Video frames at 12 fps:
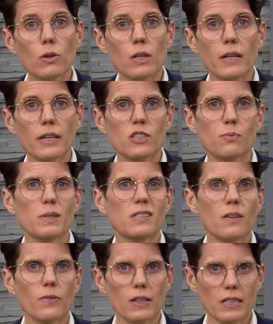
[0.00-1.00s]
clinic
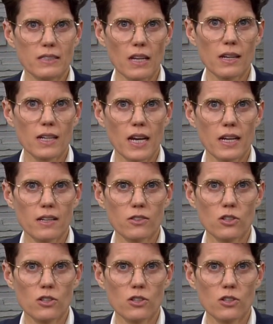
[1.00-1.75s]
specifically dedicated